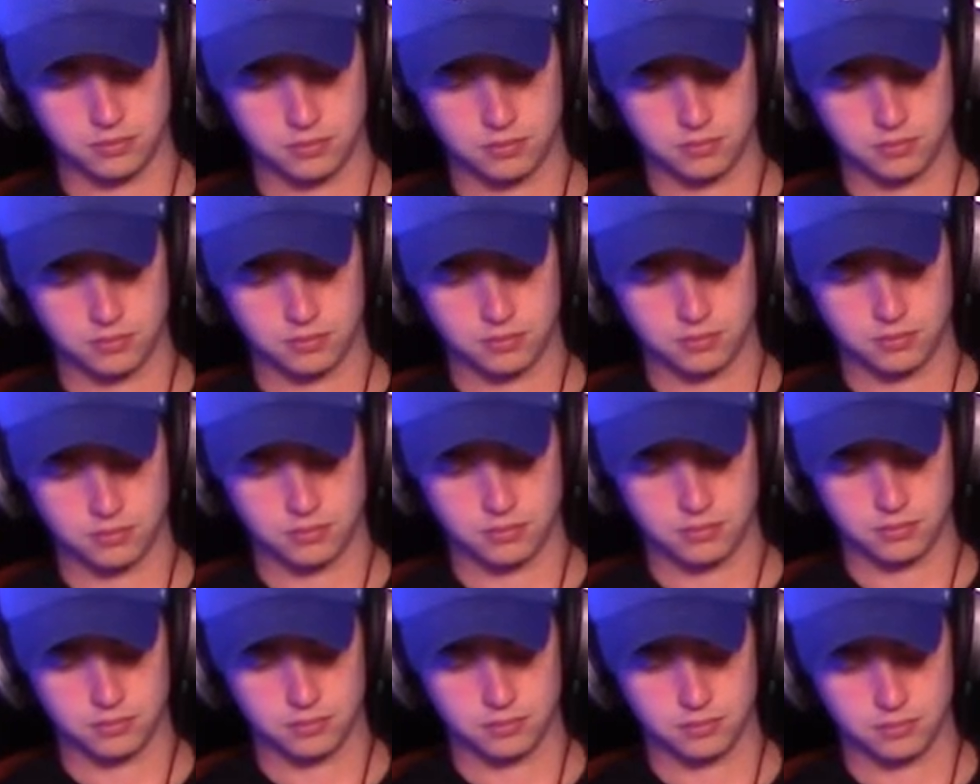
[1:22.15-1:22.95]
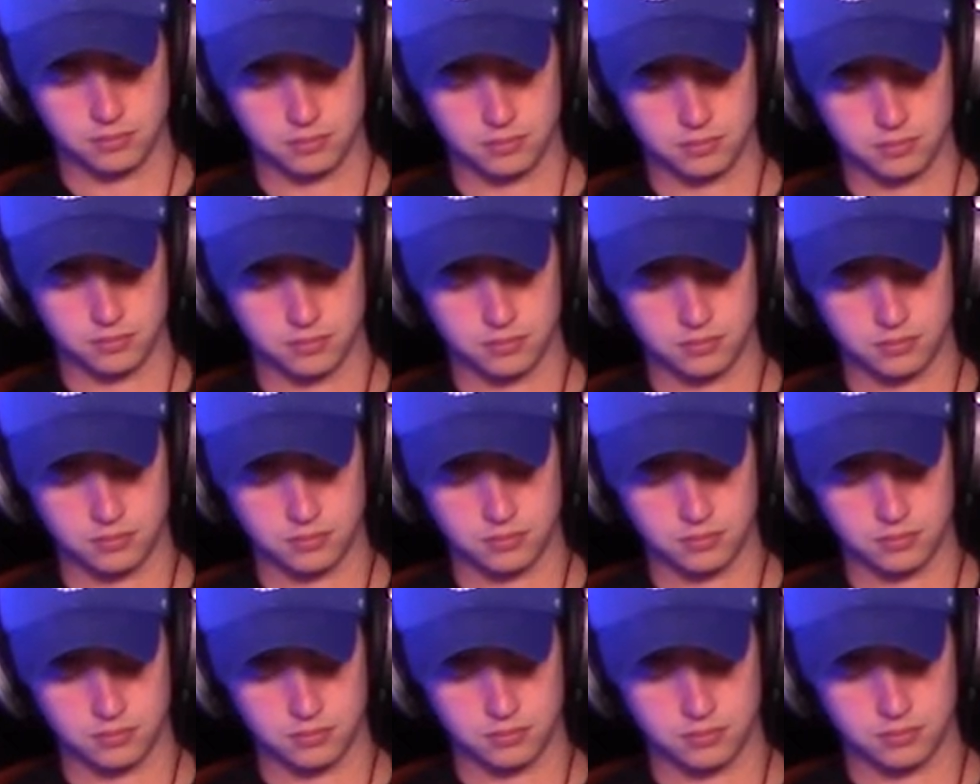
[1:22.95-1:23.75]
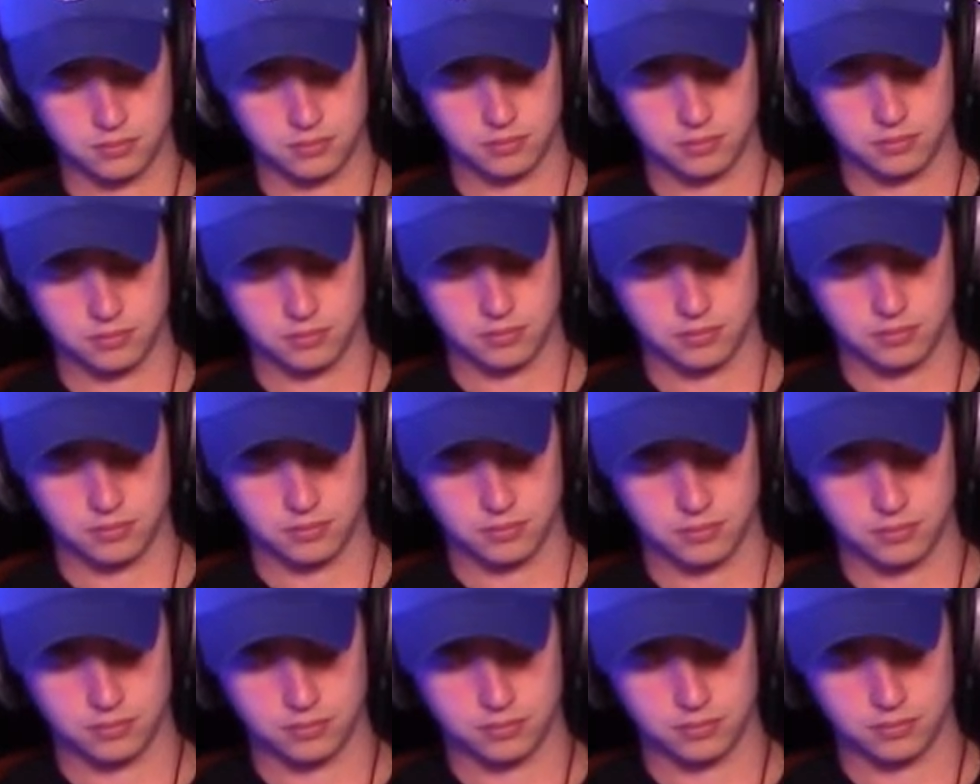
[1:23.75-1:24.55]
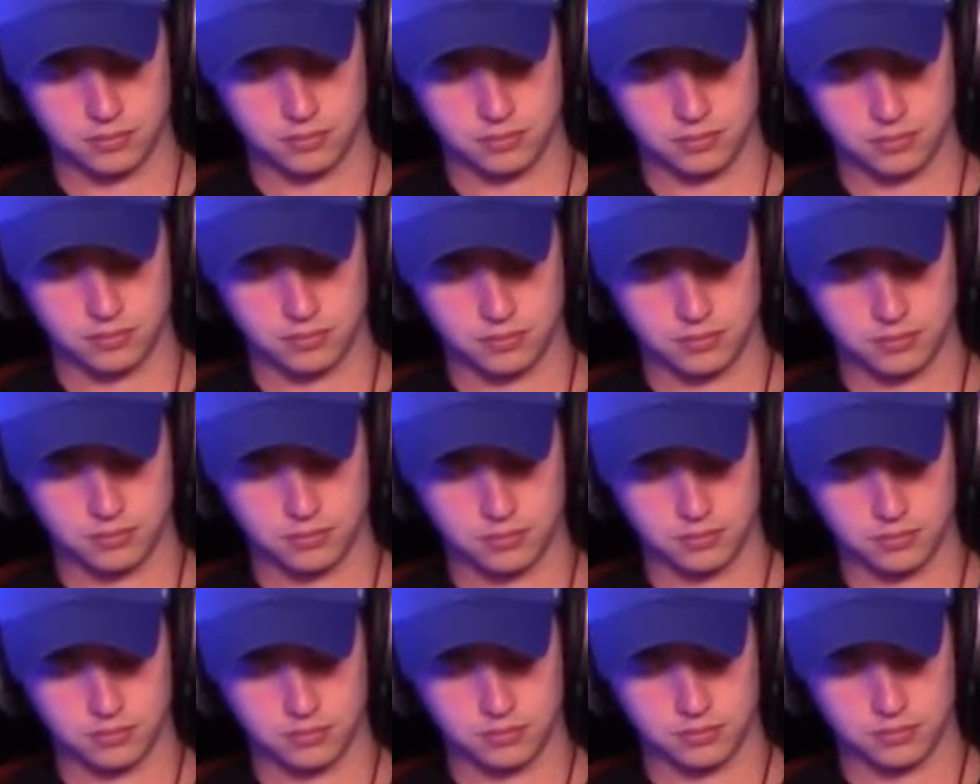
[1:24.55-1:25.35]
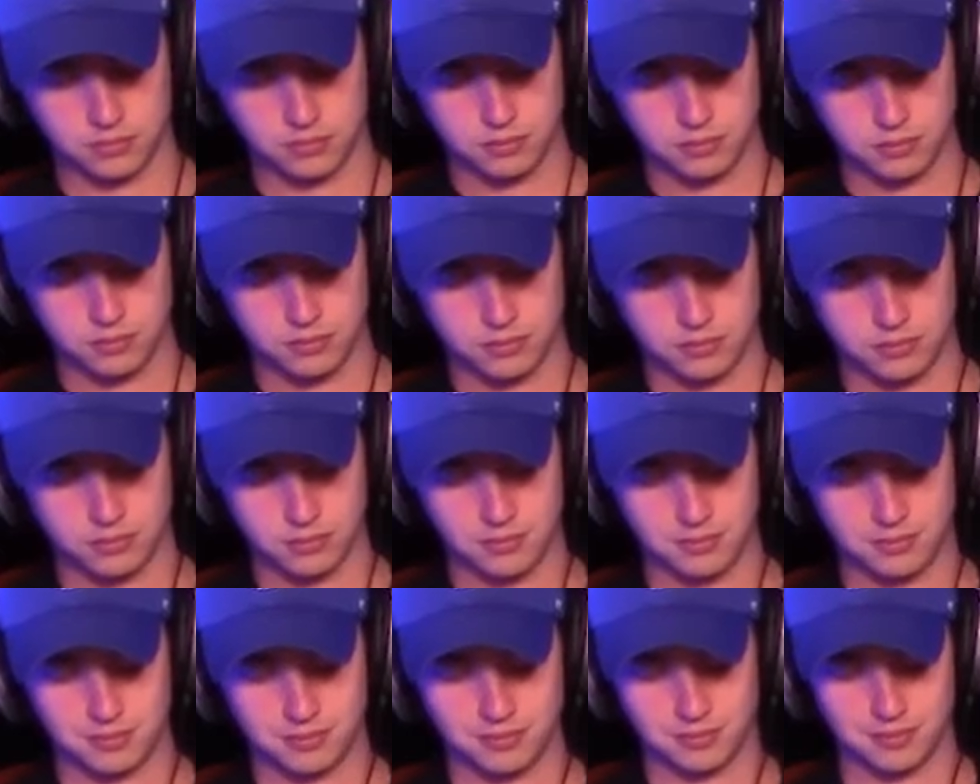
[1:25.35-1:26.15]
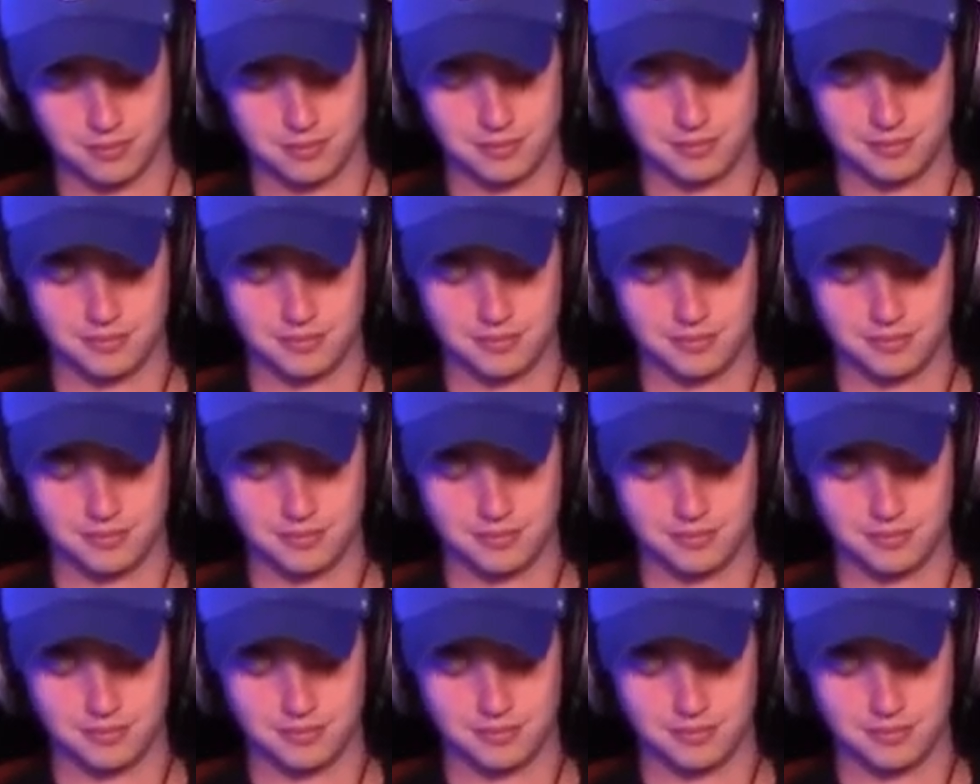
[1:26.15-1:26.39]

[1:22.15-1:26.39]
(not speaking)